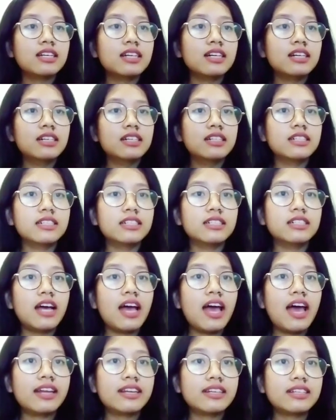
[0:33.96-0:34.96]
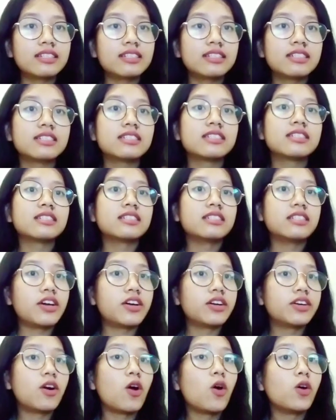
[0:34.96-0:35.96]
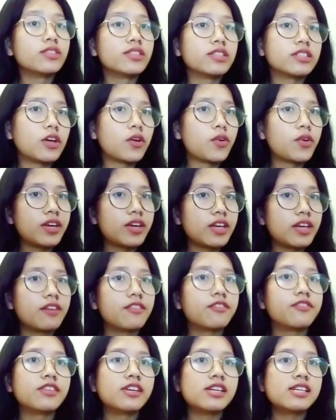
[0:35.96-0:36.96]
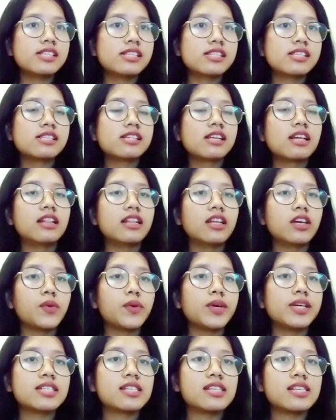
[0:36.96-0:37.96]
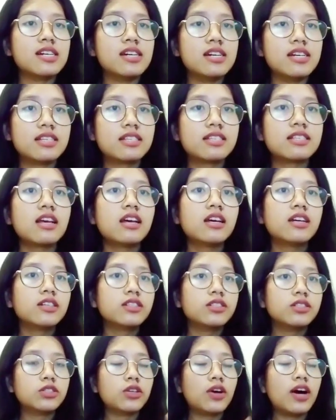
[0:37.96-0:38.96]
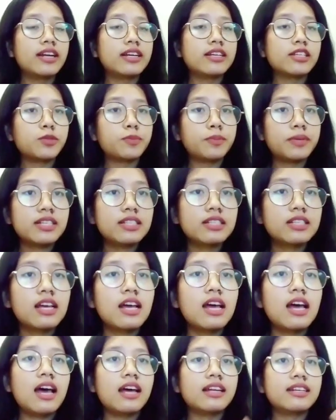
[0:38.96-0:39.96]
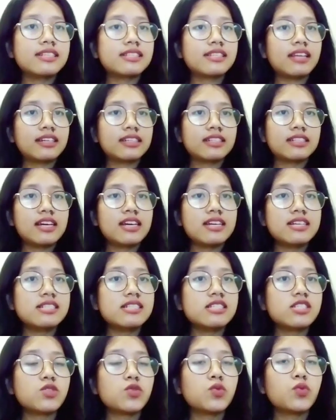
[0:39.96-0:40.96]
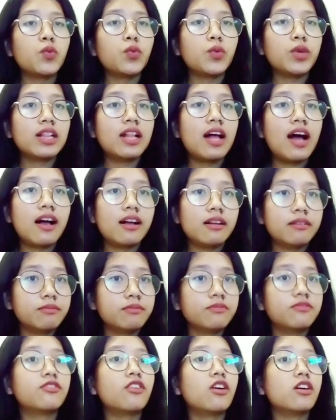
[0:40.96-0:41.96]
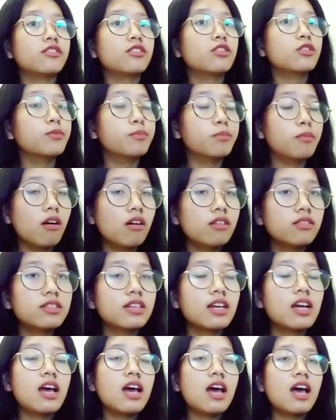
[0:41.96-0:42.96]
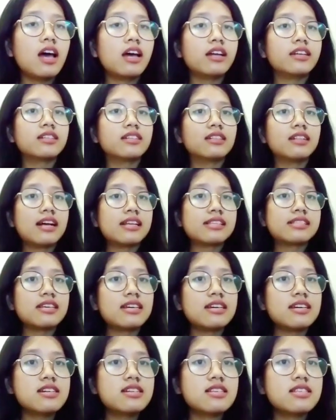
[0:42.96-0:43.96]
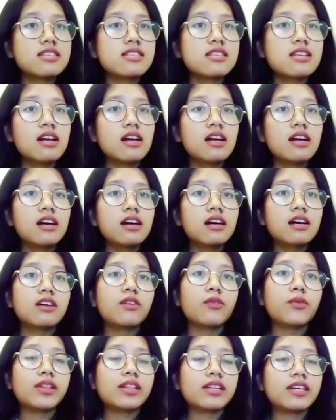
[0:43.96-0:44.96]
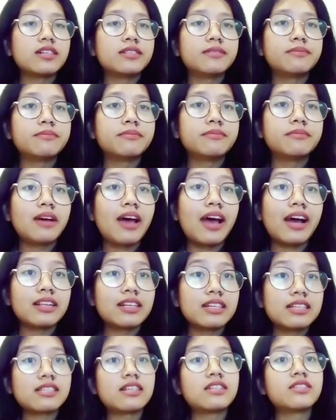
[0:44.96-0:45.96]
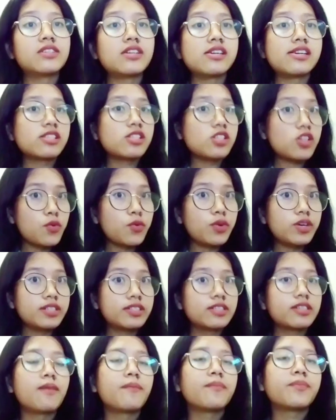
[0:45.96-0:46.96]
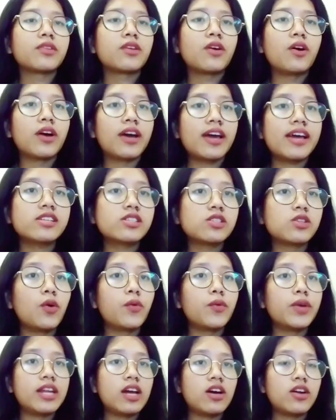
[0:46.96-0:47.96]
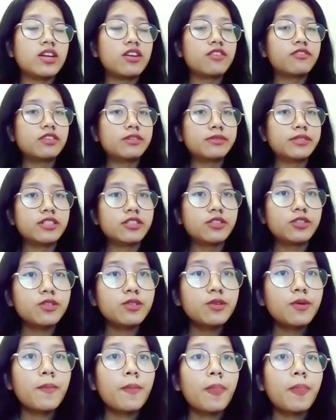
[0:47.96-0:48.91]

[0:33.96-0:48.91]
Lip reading: and their own theory. First linguist is Johannes Smith, and the second is Wilhelm von Humboldt, and the last is William Alexander Stewart. Okay, so without any further ado,